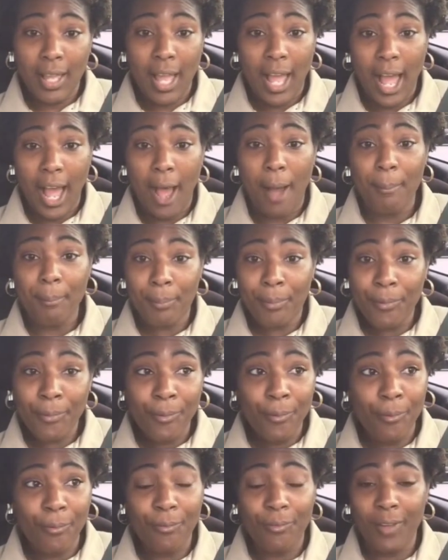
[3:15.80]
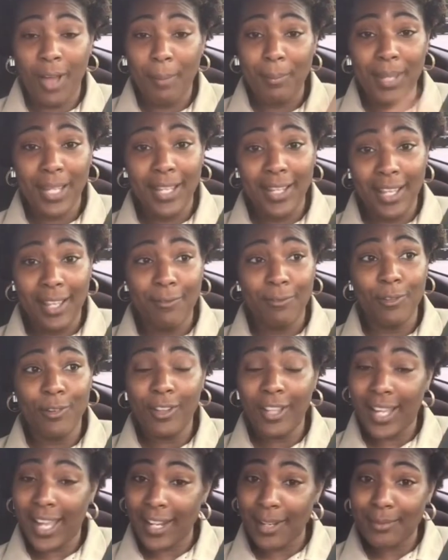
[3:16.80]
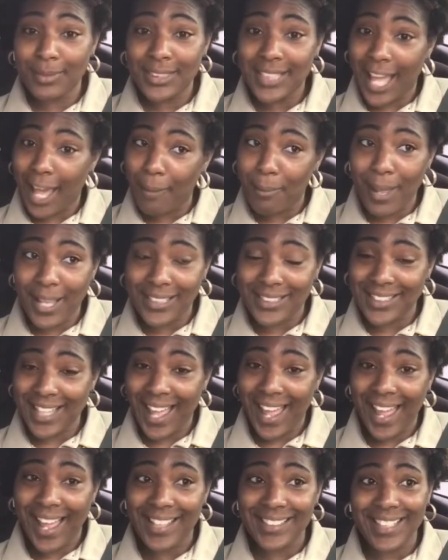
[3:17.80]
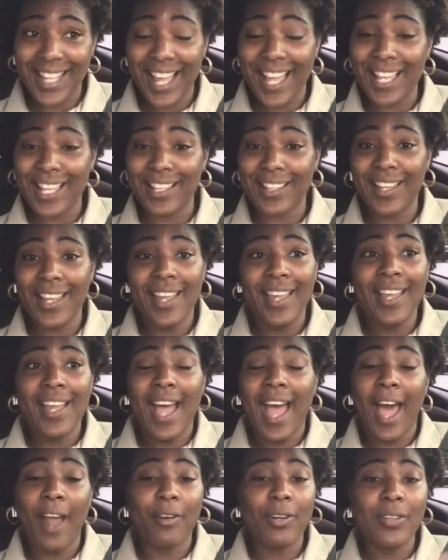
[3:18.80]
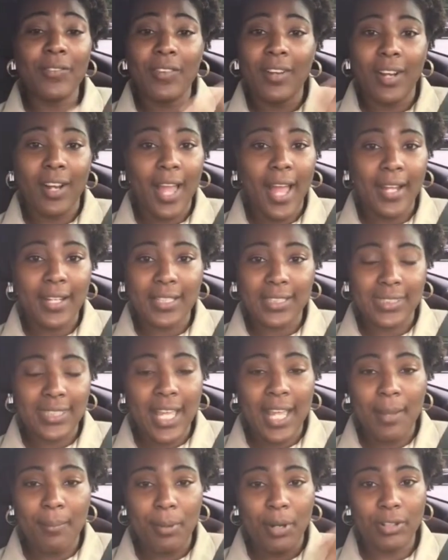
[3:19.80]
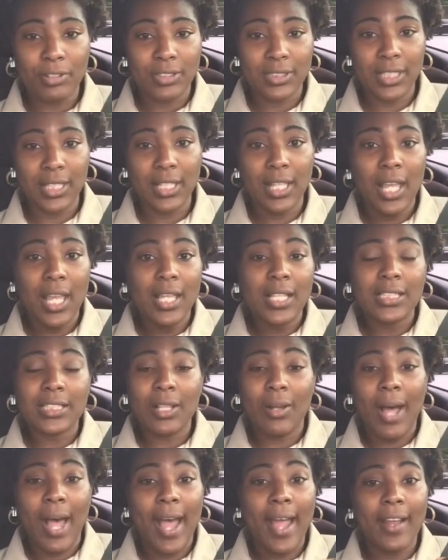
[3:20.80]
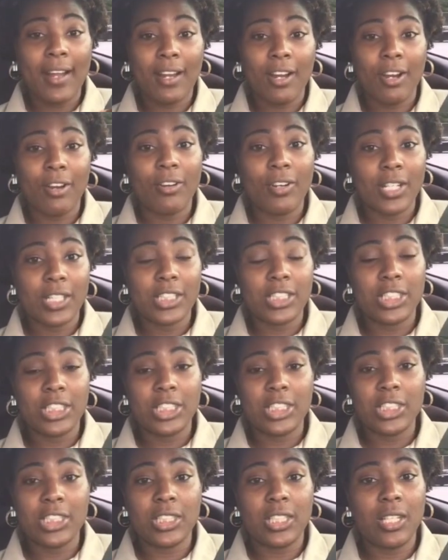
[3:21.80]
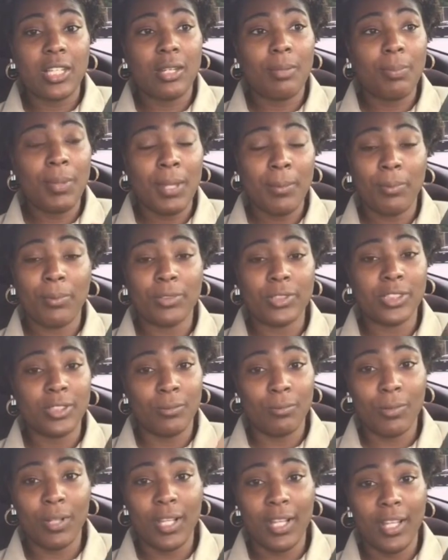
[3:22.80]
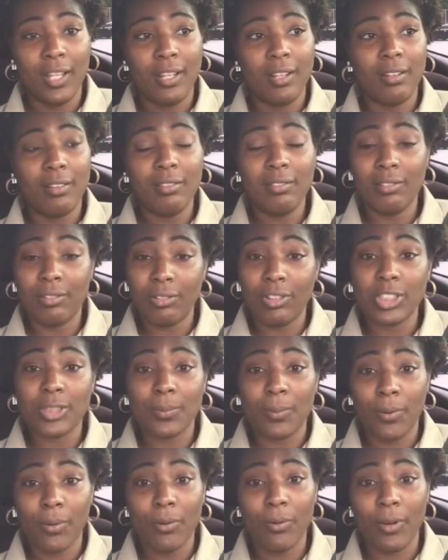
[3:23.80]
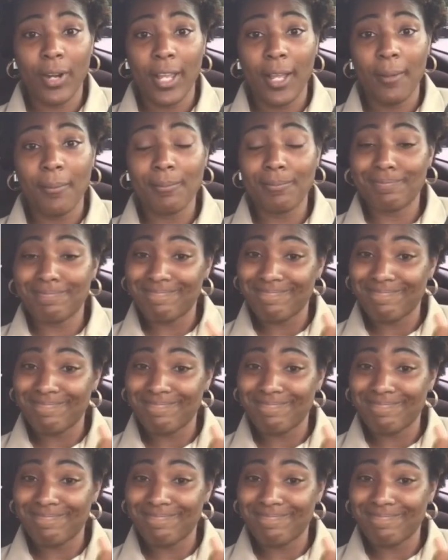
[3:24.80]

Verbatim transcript: I'm proof. I mean, if you look at them side by sides, like I don't even like the same person. So I encourage people to really do this program.